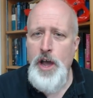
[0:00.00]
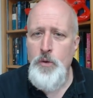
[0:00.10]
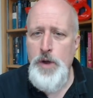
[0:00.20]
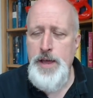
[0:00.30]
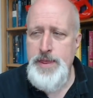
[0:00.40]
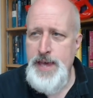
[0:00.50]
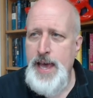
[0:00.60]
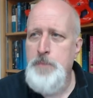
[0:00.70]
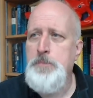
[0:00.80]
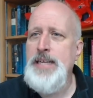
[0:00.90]
with
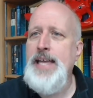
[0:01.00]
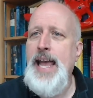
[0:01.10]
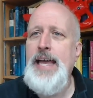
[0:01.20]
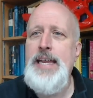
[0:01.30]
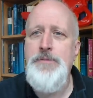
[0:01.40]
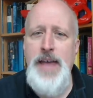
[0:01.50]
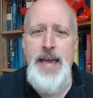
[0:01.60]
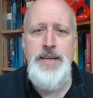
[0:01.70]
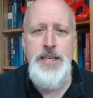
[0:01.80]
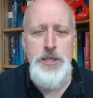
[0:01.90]
them, but gain
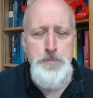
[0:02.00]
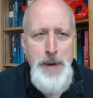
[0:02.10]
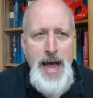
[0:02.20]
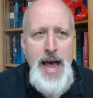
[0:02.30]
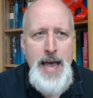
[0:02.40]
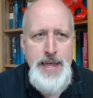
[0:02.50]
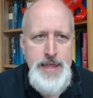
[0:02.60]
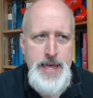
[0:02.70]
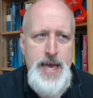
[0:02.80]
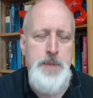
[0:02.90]
advantage by
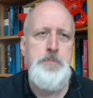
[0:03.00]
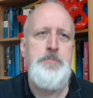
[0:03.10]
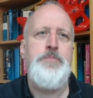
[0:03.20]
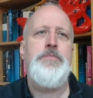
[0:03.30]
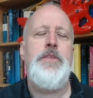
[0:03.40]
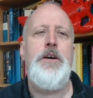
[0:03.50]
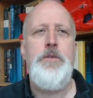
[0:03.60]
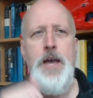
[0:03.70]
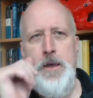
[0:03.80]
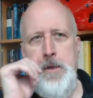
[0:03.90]
them.
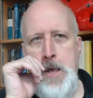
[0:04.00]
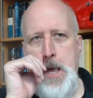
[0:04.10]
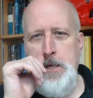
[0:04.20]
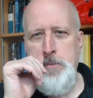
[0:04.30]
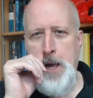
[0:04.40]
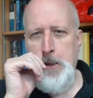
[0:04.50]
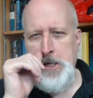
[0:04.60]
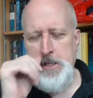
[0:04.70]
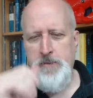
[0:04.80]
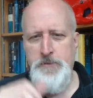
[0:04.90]
Okay, and you might
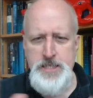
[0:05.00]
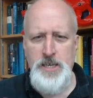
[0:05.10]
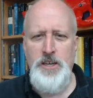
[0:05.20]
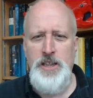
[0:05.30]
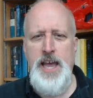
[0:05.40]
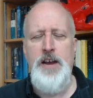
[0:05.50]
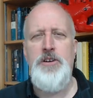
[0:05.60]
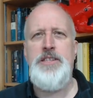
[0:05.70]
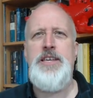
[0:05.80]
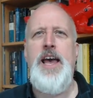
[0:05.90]
look at the physical layer
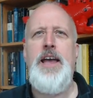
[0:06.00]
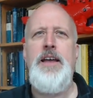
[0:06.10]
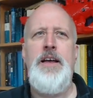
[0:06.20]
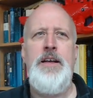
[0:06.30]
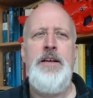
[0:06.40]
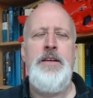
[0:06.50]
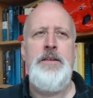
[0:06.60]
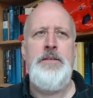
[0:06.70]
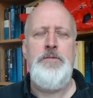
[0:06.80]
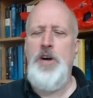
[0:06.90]
and say,
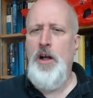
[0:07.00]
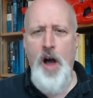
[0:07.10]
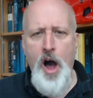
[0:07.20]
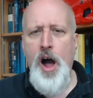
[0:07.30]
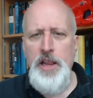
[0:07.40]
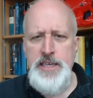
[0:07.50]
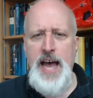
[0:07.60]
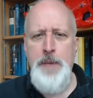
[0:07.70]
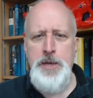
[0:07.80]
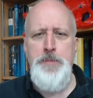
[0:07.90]
well, all
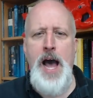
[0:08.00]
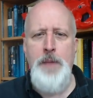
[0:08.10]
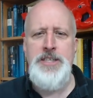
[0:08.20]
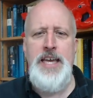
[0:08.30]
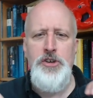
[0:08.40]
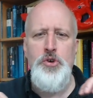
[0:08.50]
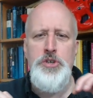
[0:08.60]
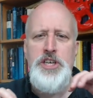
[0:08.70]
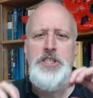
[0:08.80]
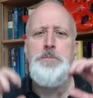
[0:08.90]
atomic bombs can do
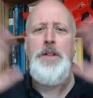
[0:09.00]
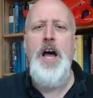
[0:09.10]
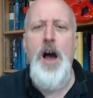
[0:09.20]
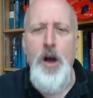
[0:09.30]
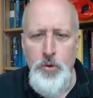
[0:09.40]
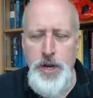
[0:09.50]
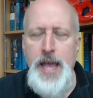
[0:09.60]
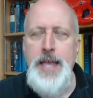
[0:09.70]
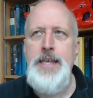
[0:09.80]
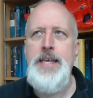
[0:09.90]
is explode.
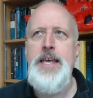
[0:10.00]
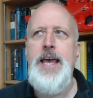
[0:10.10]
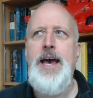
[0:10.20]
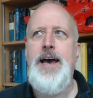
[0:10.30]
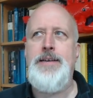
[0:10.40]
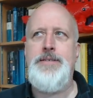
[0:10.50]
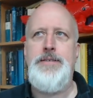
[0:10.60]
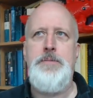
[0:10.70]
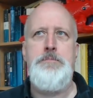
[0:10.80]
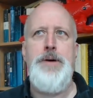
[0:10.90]

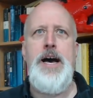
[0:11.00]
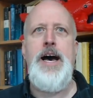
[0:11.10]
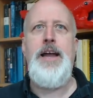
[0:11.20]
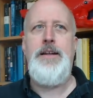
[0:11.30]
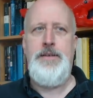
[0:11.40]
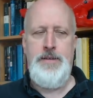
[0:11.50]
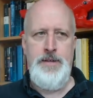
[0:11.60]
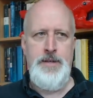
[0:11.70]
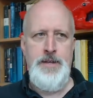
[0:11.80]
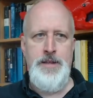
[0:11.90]
Yes, but
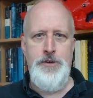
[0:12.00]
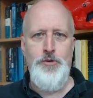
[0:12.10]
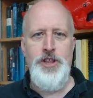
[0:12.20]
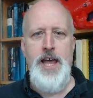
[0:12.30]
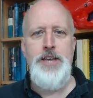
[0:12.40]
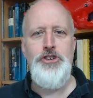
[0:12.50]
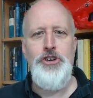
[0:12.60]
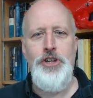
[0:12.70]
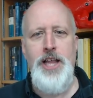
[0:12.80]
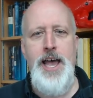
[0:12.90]
the
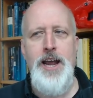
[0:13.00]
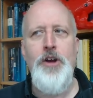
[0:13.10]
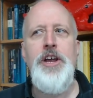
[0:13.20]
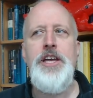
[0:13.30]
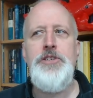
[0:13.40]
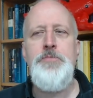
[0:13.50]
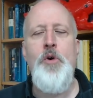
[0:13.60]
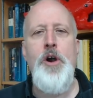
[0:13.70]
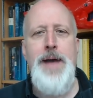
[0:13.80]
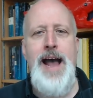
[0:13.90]
relational layer is
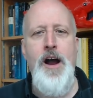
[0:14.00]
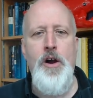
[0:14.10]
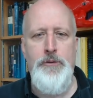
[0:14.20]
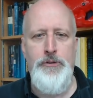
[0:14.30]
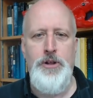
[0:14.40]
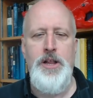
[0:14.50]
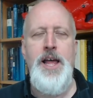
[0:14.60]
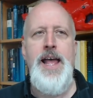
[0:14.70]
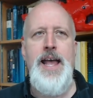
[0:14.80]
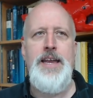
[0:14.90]
more powerful.
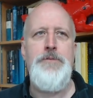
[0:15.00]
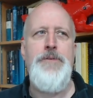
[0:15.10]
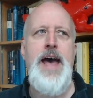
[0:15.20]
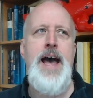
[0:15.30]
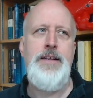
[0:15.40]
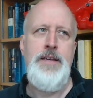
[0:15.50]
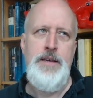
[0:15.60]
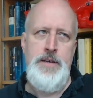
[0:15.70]
And in fact,